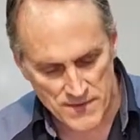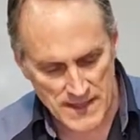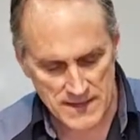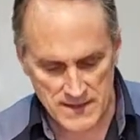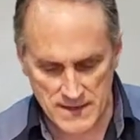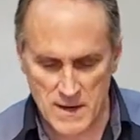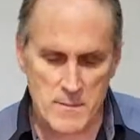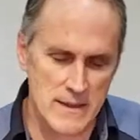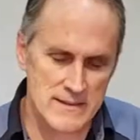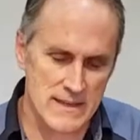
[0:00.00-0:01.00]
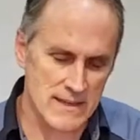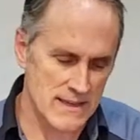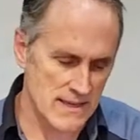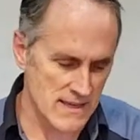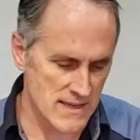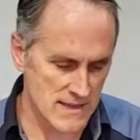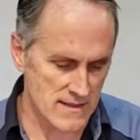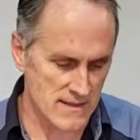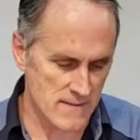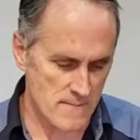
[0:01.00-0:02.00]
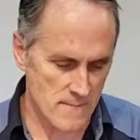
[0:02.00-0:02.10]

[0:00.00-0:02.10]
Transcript: That comes as a kit.